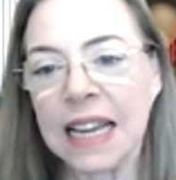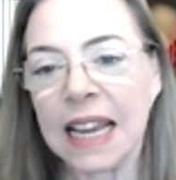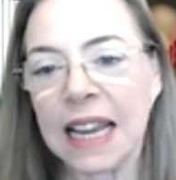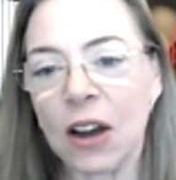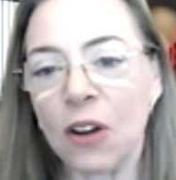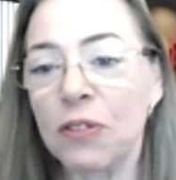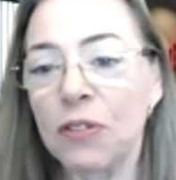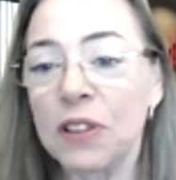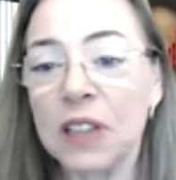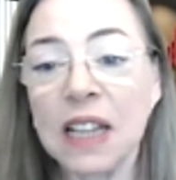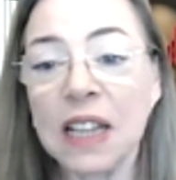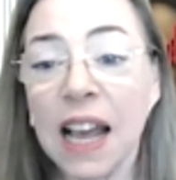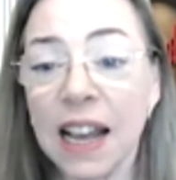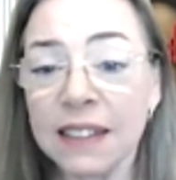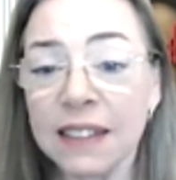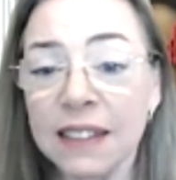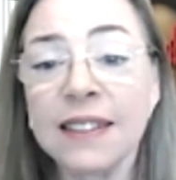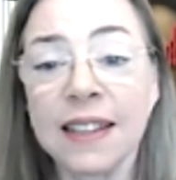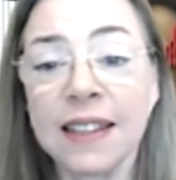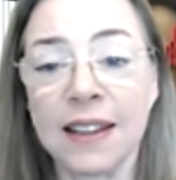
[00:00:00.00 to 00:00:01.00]
over the
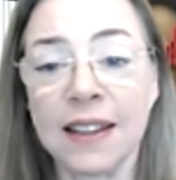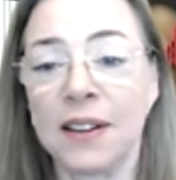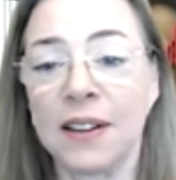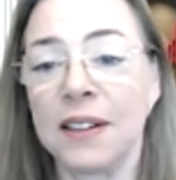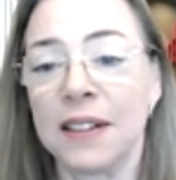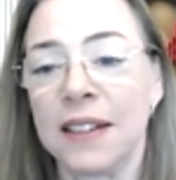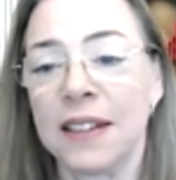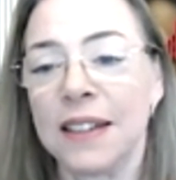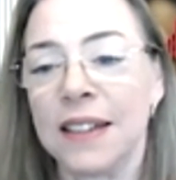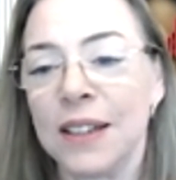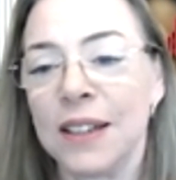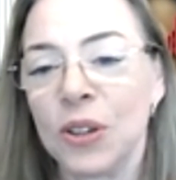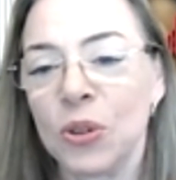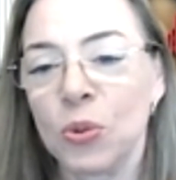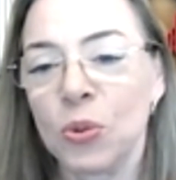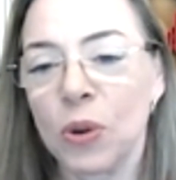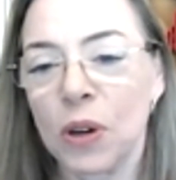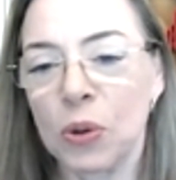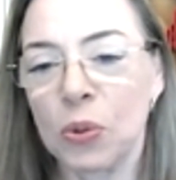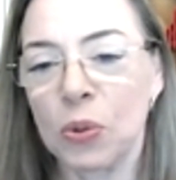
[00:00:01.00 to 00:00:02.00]
last year,
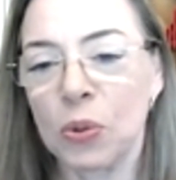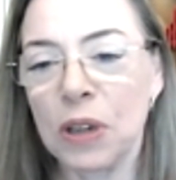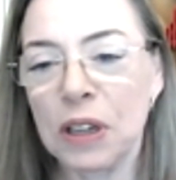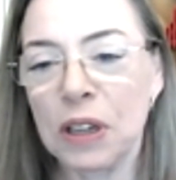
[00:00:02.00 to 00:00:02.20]
what we've